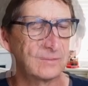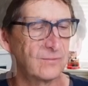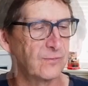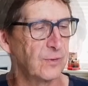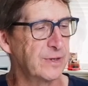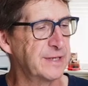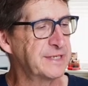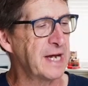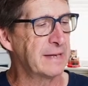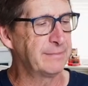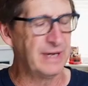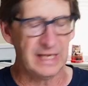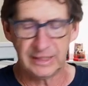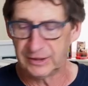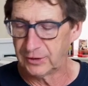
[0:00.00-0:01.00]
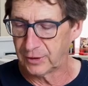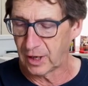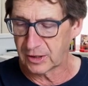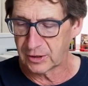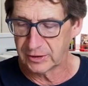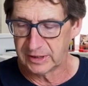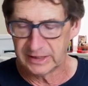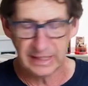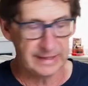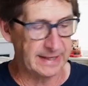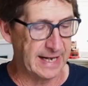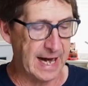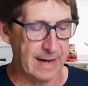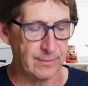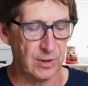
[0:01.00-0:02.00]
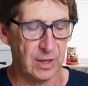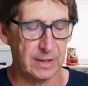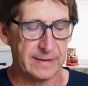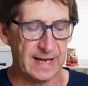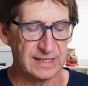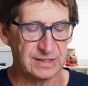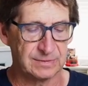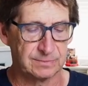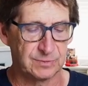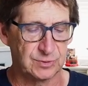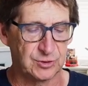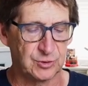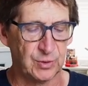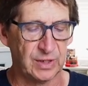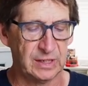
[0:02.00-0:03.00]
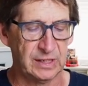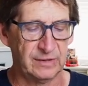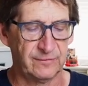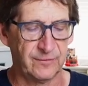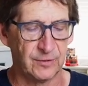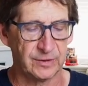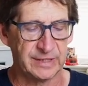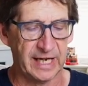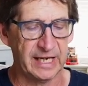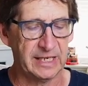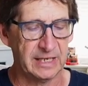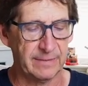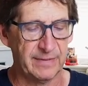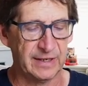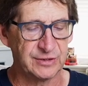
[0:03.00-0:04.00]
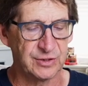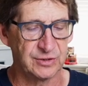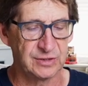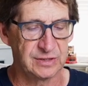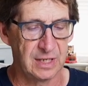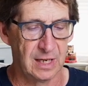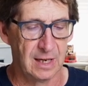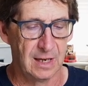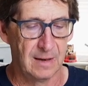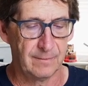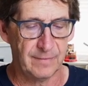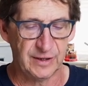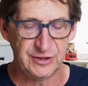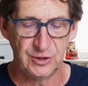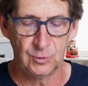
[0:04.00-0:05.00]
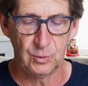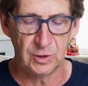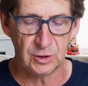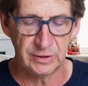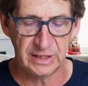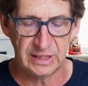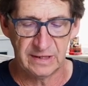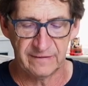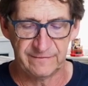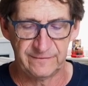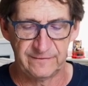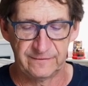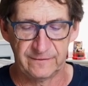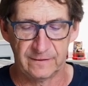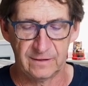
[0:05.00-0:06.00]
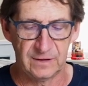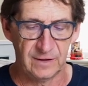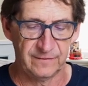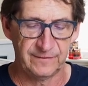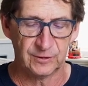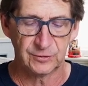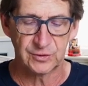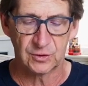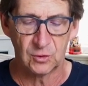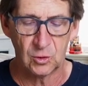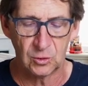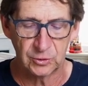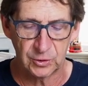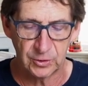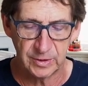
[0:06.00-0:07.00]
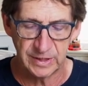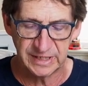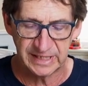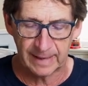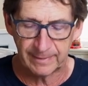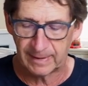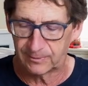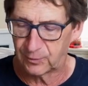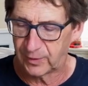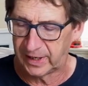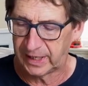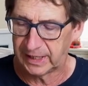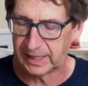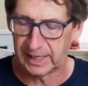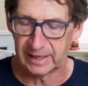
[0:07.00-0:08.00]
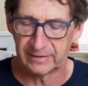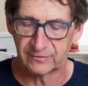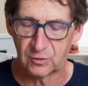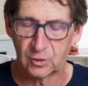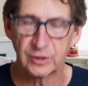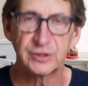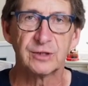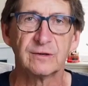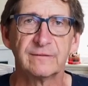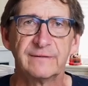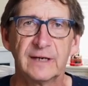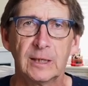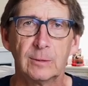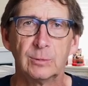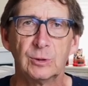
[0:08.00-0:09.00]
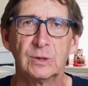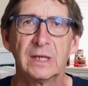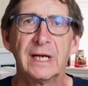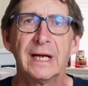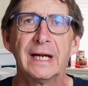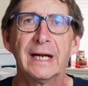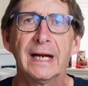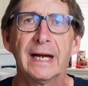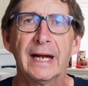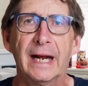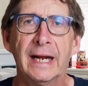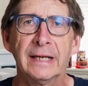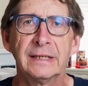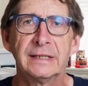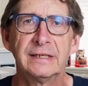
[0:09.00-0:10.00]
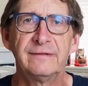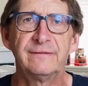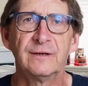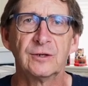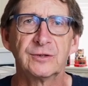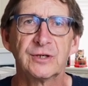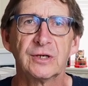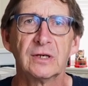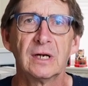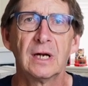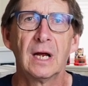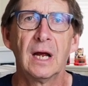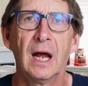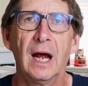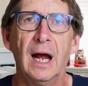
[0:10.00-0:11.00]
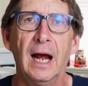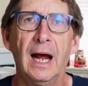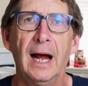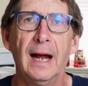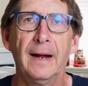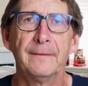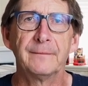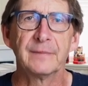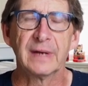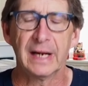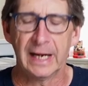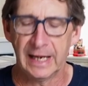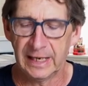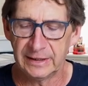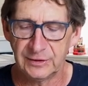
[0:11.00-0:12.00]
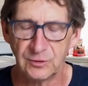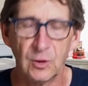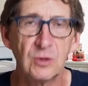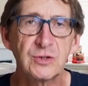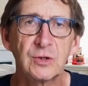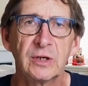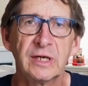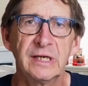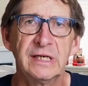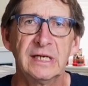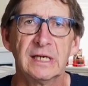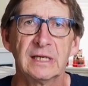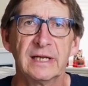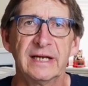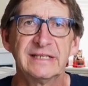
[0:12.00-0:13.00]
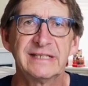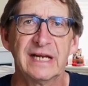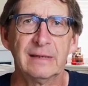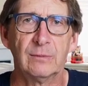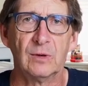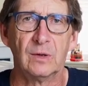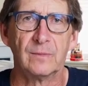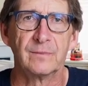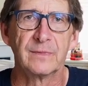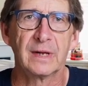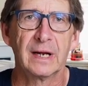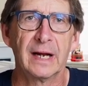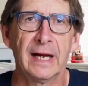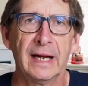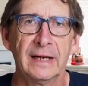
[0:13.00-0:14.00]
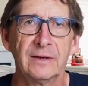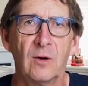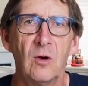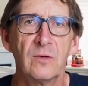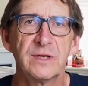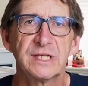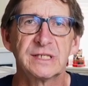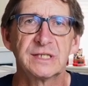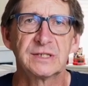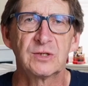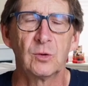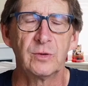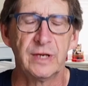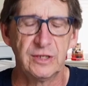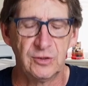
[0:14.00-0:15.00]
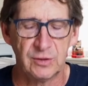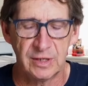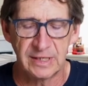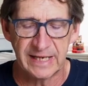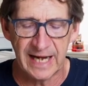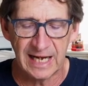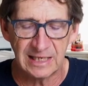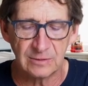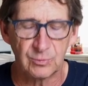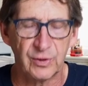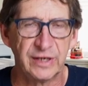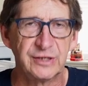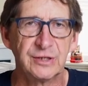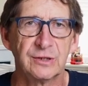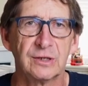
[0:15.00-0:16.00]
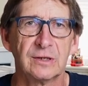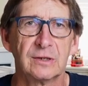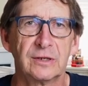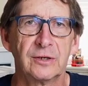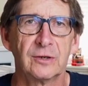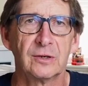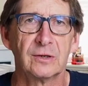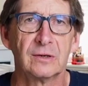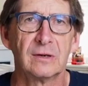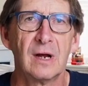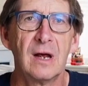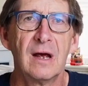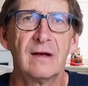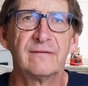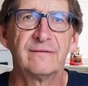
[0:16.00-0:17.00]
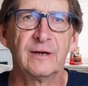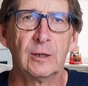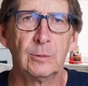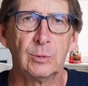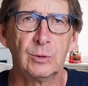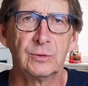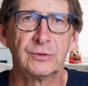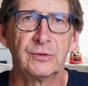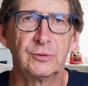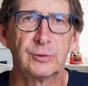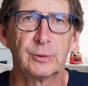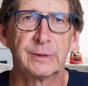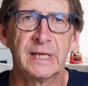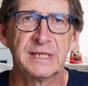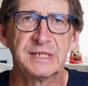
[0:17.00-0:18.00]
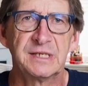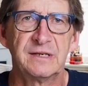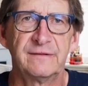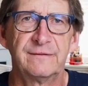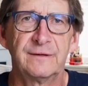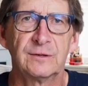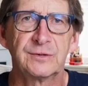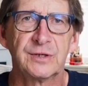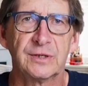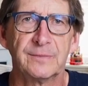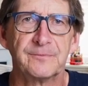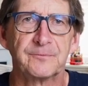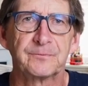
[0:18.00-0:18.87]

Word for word: For the time being, you're not going to need the camera. That's strictly for taking the pictures but you will need the, the filter holder, the step-up ring, and of course your variable ND filter. Um, and you're also going to need a light table. And all this is so that you can calibrate your, your variable neutral density filter.